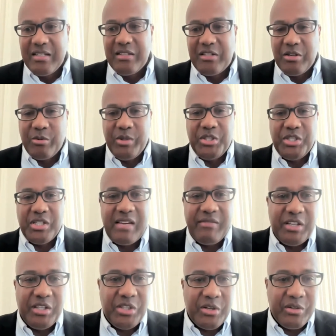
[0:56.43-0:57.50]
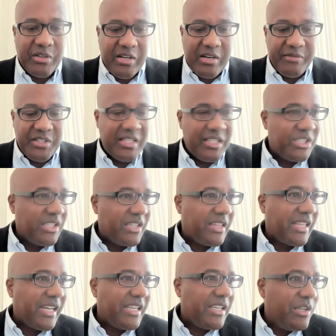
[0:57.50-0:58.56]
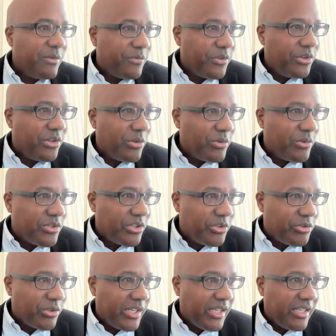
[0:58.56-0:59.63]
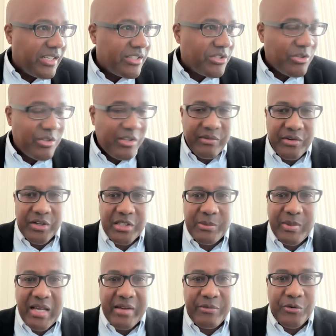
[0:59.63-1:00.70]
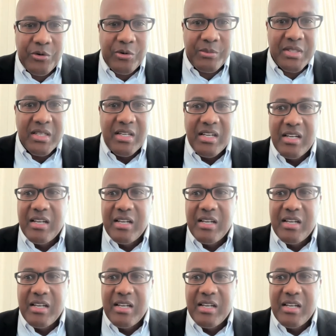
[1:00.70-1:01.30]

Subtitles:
So we're just having a general conversation. Thank you for those who are joining us the various platforms.